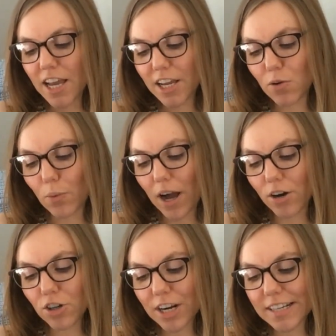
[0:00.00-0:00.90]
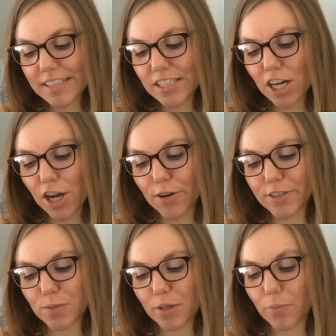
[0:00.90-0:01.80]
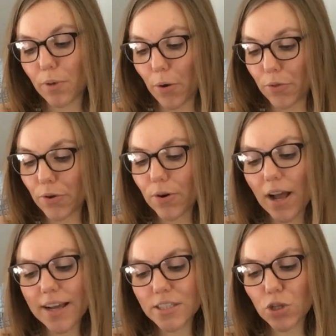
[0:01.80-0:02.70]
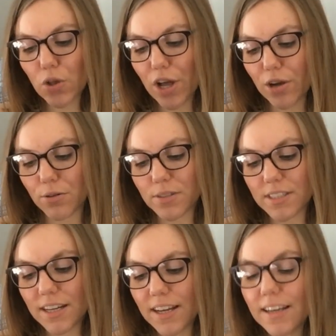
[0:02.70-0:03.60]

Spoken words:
And while Granny dozed with both her eyes closed,